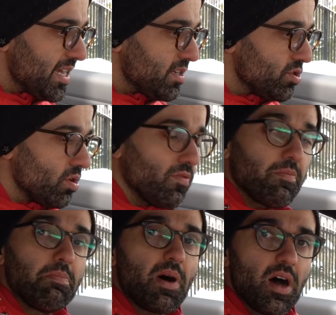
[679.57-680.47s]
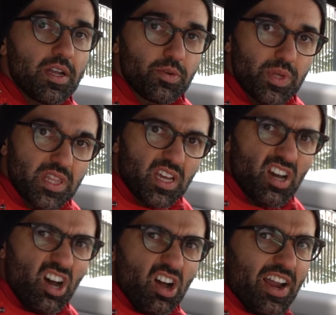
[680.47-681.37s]
and sort of bond with the
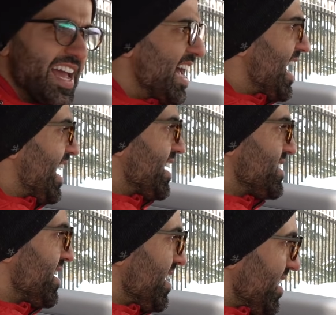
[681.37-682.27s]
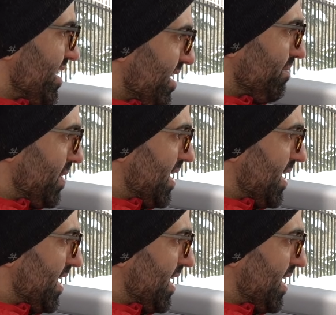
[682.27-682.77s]
car as I, uh,